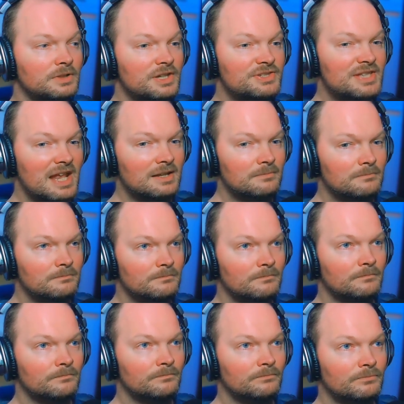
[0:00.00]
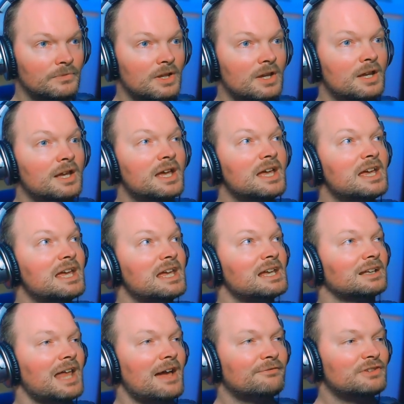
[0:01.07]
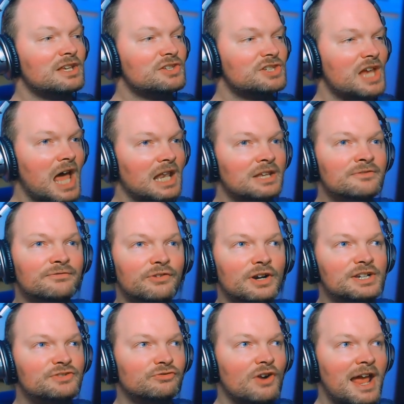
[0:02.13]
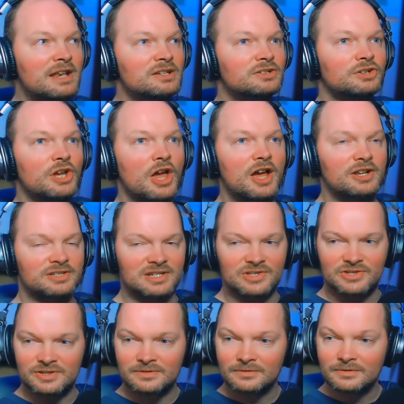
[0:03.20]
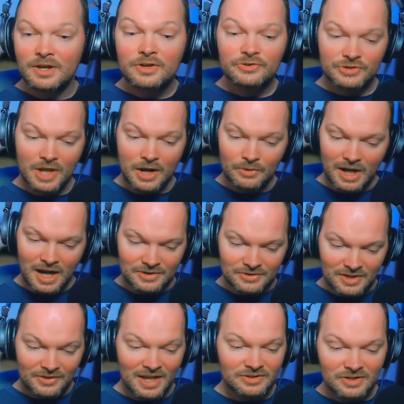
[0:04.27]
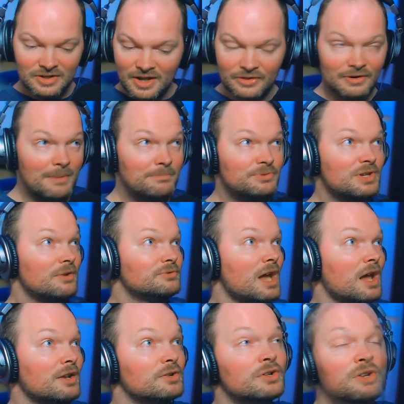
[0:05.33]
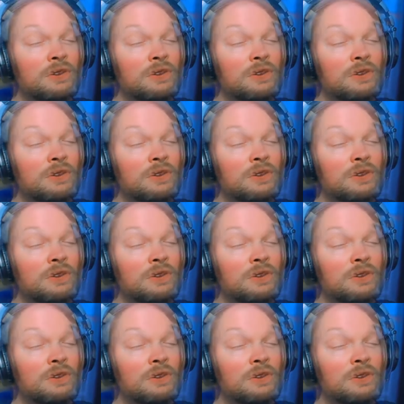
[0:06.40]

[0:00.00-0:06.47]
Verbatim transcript: Is that it? He left it silent for his friend Curtis. So, guys, that's another episode done